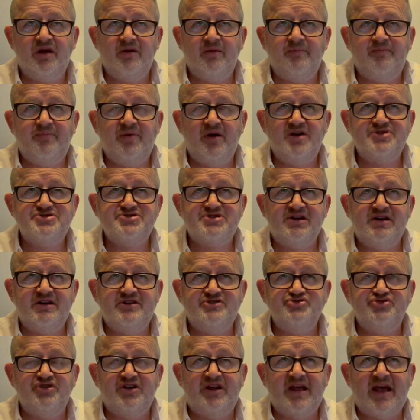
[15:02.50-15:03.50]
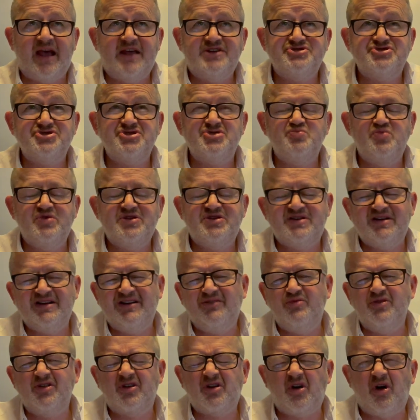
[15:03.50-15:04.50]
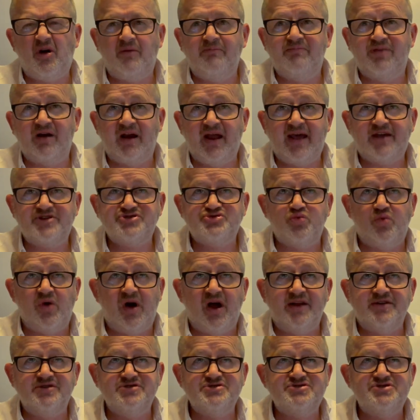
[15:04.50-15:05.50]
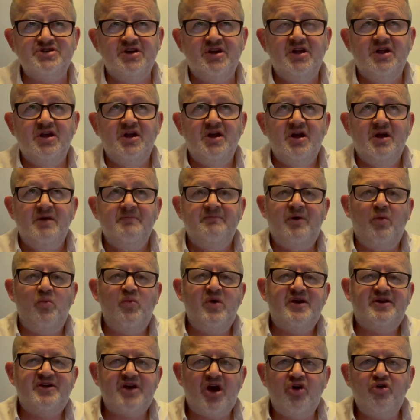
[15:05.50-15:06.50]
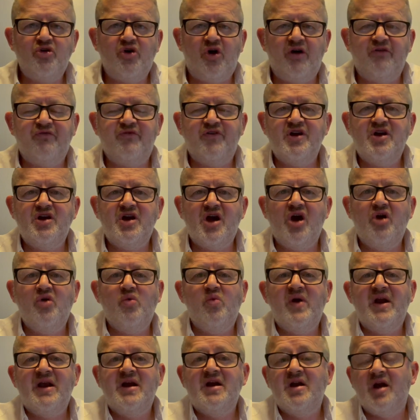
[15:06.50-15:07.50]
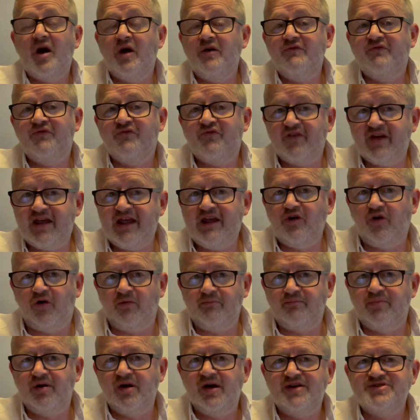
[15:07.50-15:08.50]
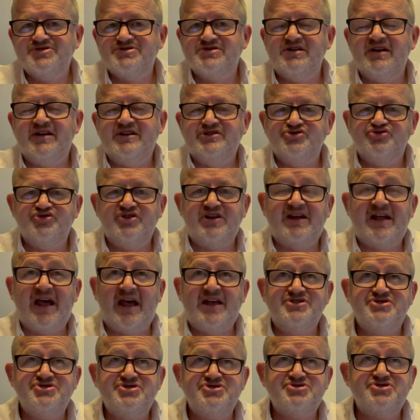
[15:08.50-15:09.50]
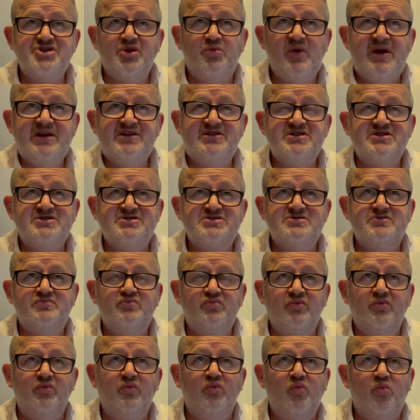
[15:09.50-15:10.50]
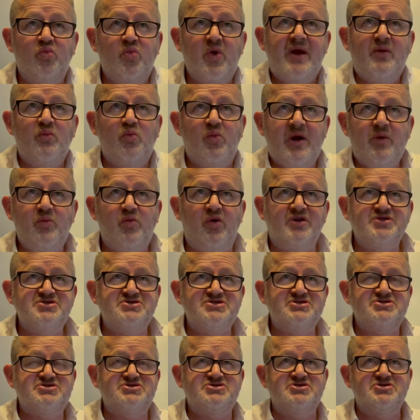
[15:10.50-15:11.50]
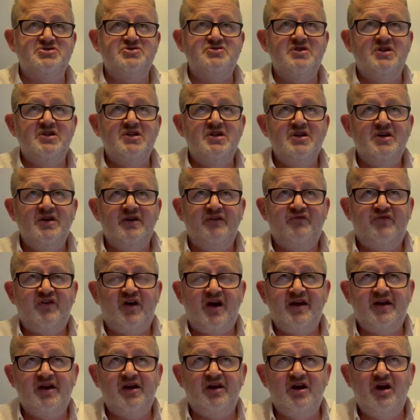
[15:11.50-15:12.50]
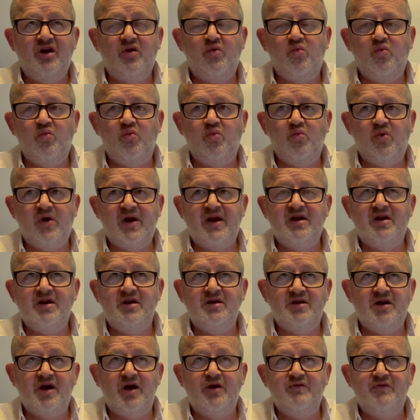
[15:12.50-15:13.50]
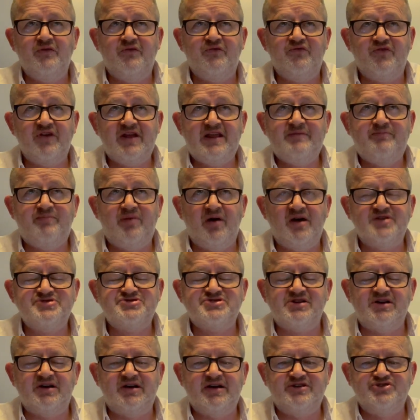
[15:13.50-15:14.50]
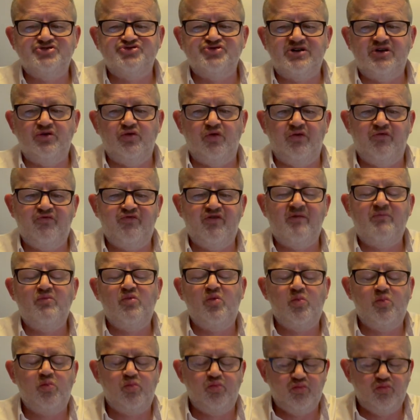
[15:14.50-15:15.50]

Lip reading: personal injury cases and we deal with complex ones, but we don't offer no win, no fee on personal injury cases. So we wanted to find a no win, no fee personal injury law firm.